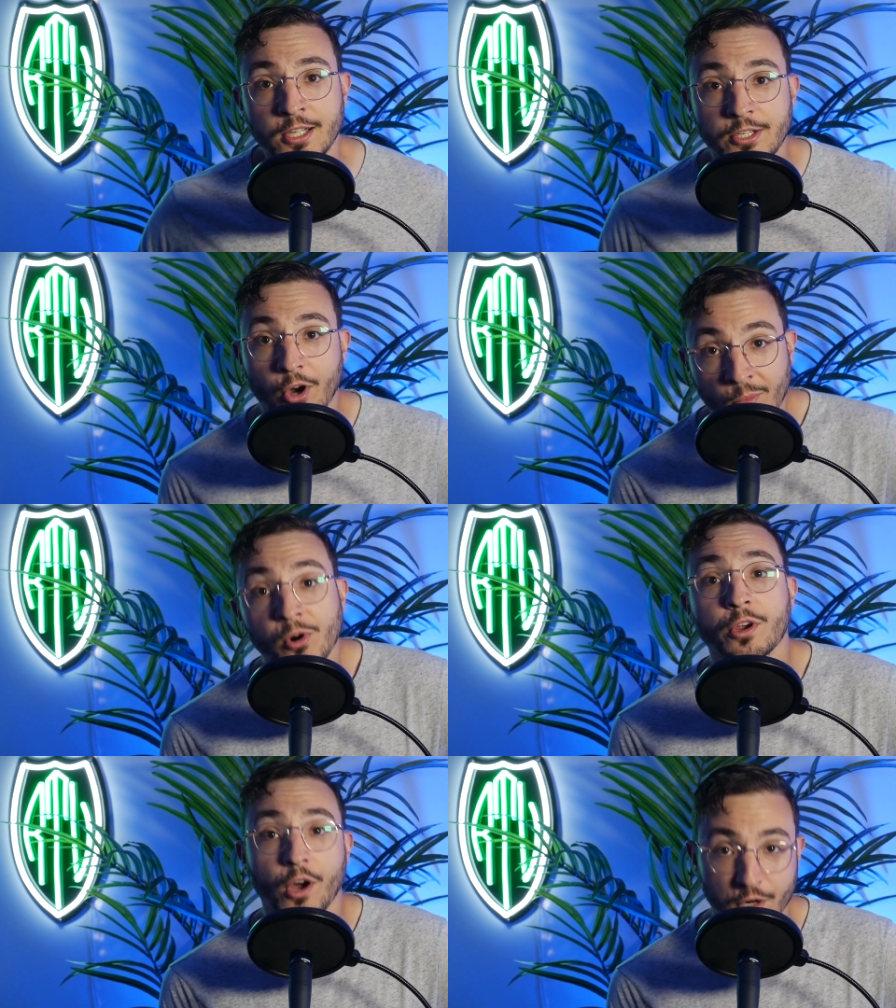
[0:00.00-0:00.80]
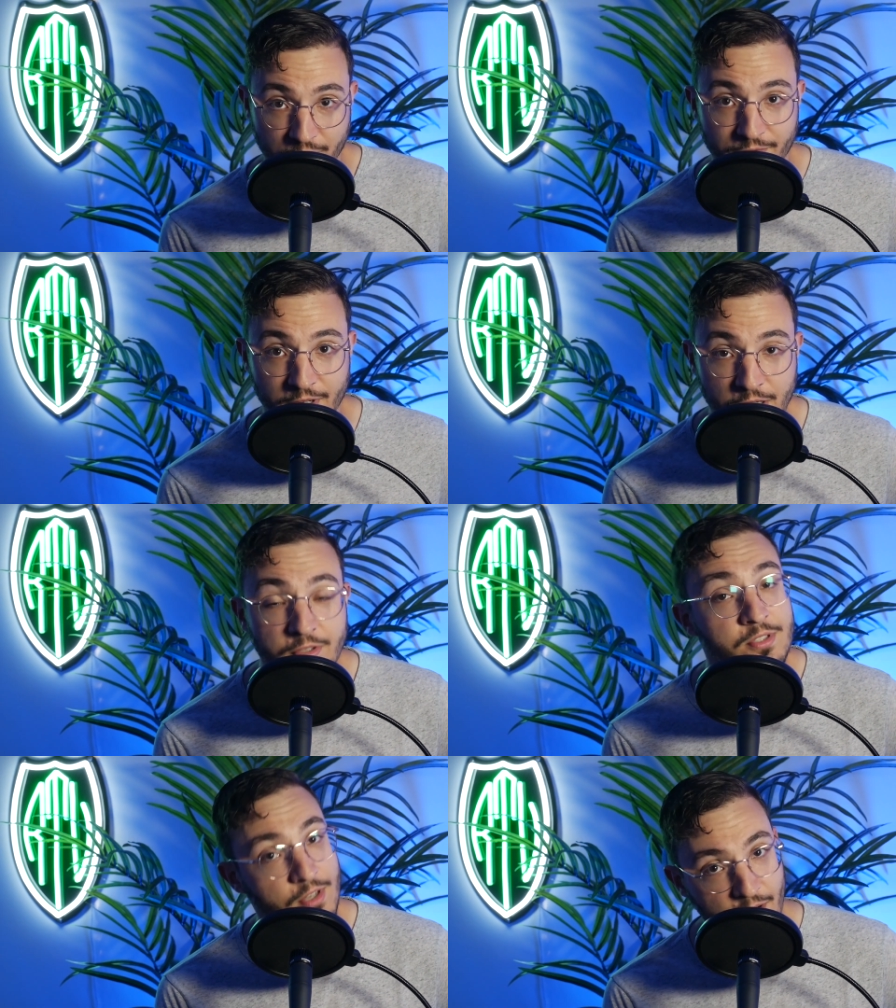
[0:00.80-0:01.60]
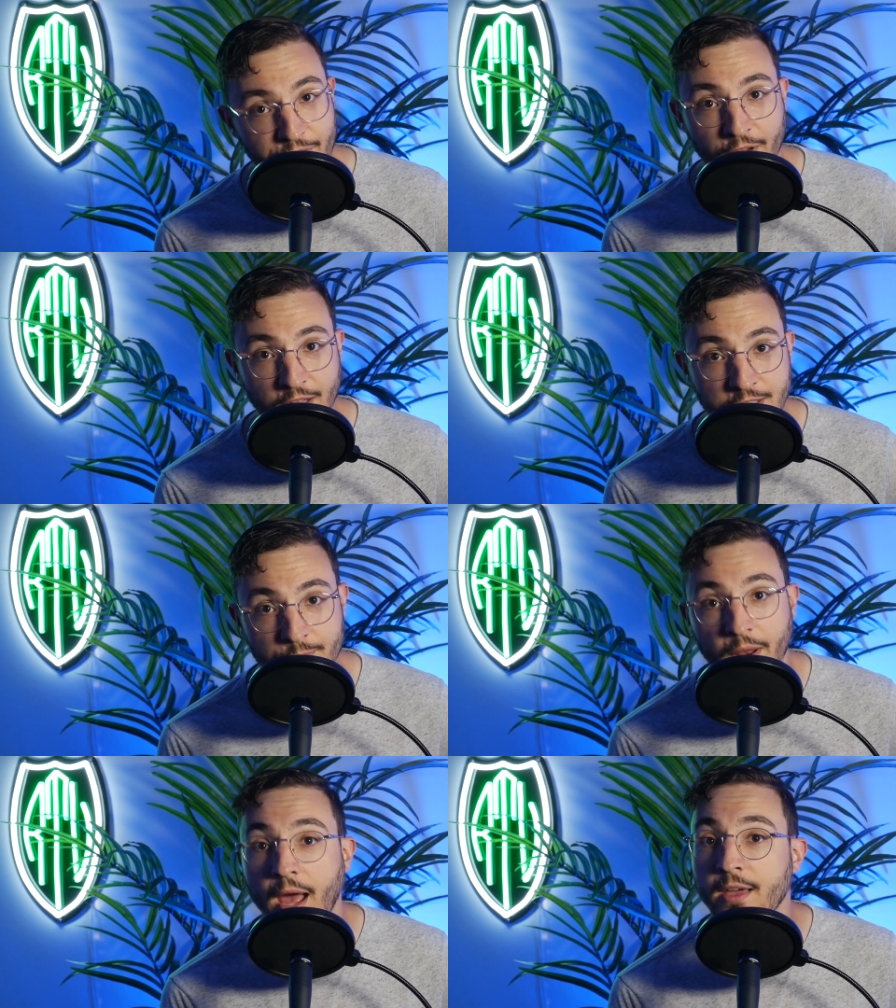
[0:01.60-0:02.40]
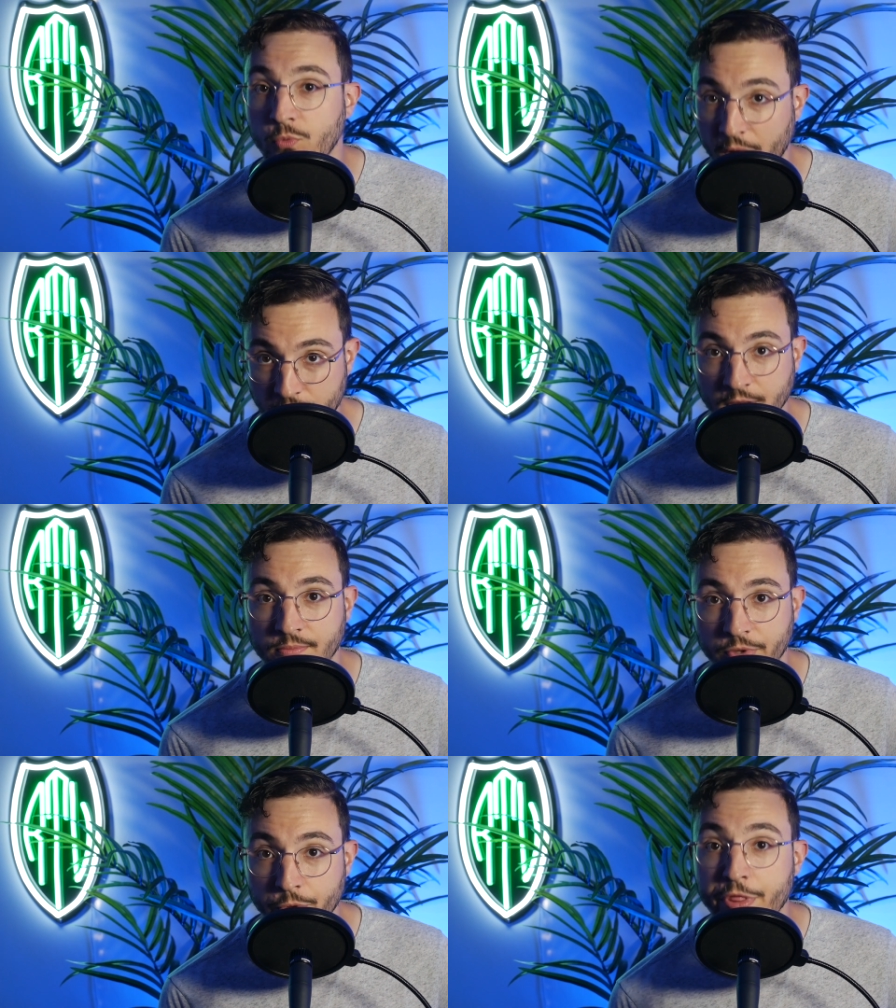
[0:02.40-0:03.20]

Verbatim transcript: No more garden videos, sorry fellas, but I welcome you.